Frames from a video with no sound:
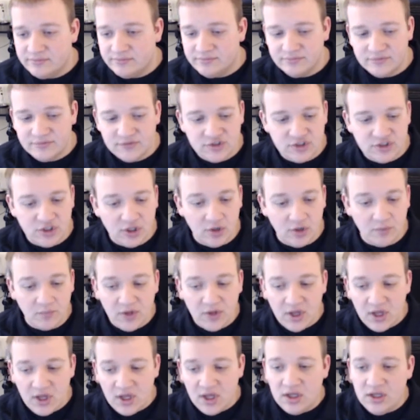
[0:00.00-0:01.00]
So
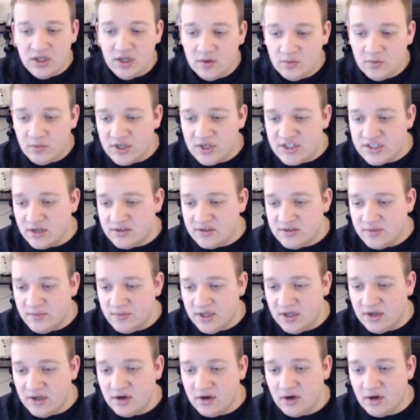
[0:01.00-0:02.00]
you can reach out to
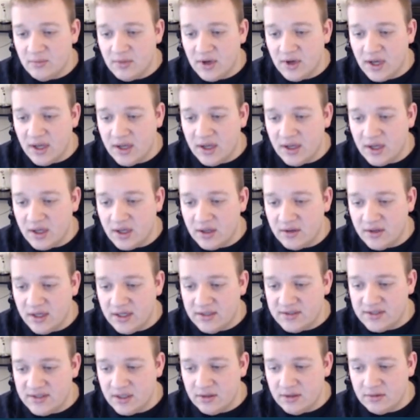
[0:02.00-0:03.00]
me here on my
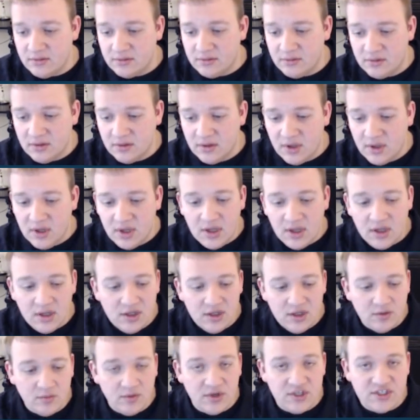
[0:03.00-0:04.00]
LinkedIn.
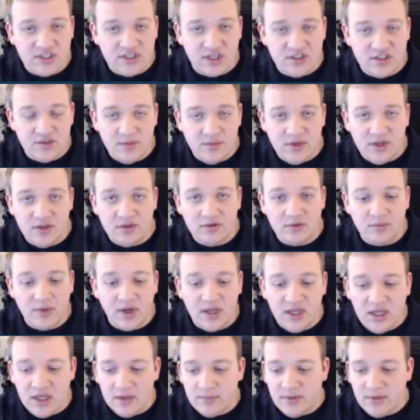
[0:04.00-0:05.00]
You can reach out to me through
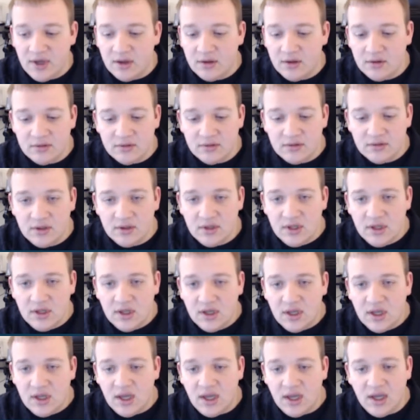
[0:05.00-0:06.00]
my email.
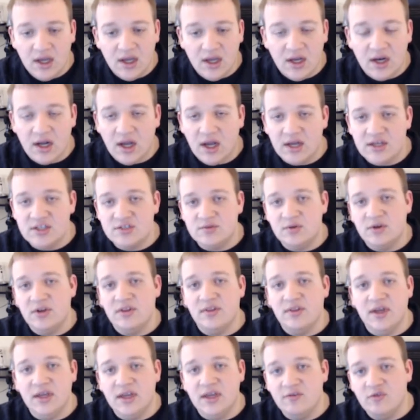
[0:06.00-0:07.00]
And I just want to
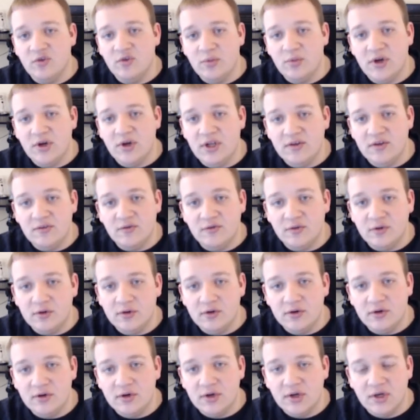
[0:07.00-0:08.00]
thank everybody
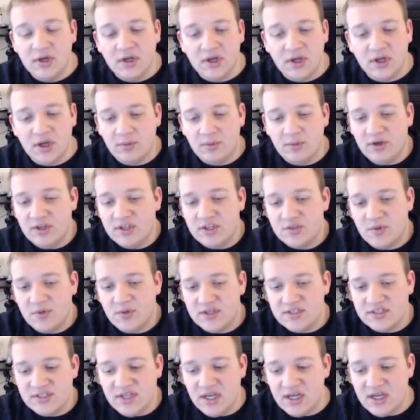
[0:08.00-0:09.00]
for coming to this
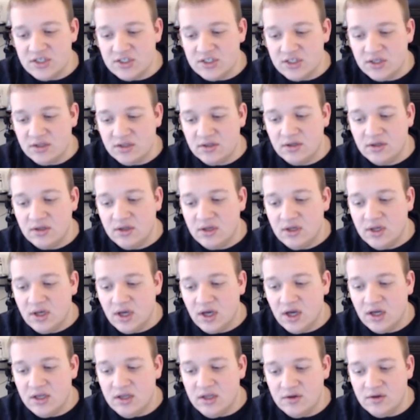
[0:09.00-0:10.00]
presentation.
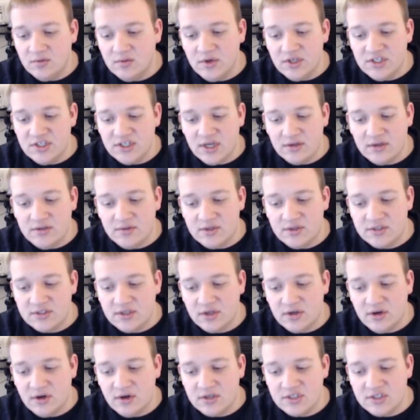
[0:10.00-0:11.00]
You can reach out to us
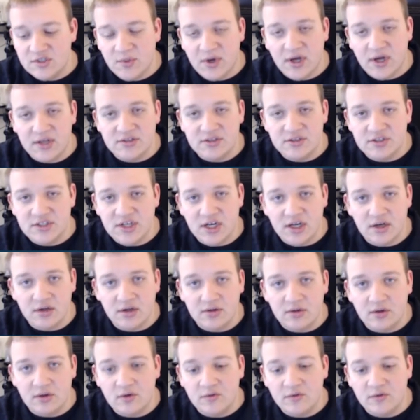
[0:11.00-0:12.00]
on our sponsor
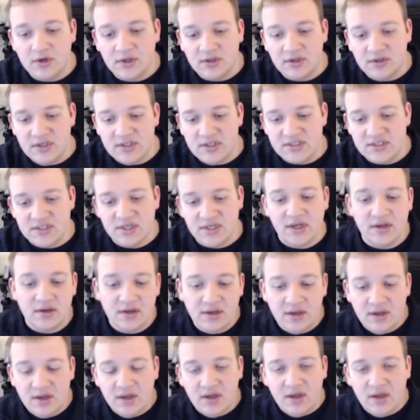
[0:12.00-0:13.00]
channel over in CleanSlate.
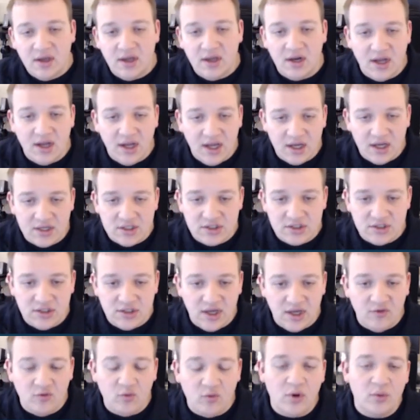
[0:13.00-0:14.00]
And I actually
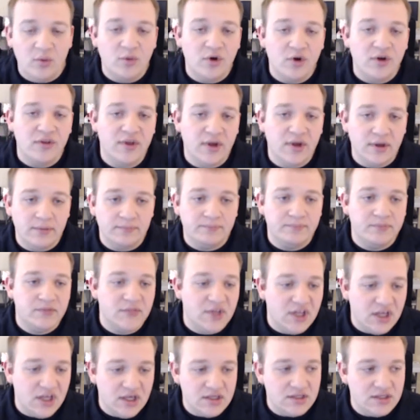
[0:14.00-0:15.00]
have one more thing
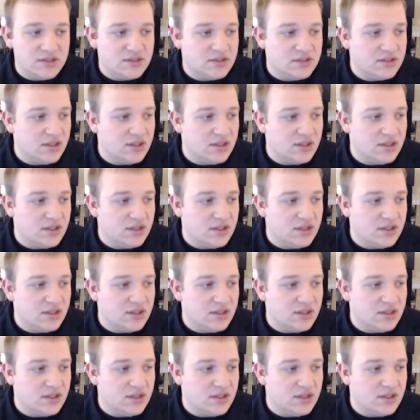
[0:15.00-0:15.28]
is